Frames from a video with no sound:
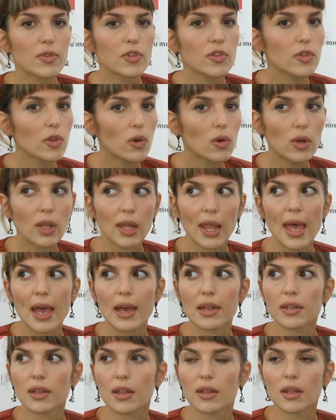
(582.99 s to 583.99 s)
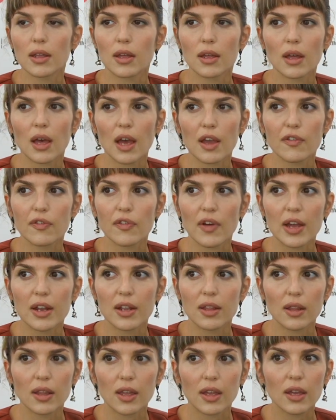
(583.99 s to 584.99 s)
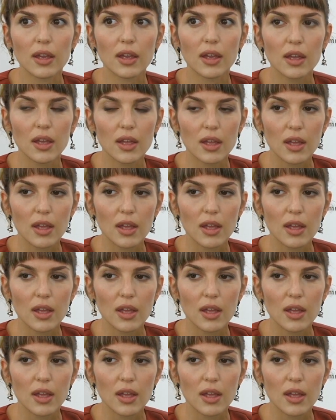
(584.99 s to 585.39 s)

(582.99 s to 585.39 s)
so glad that I finally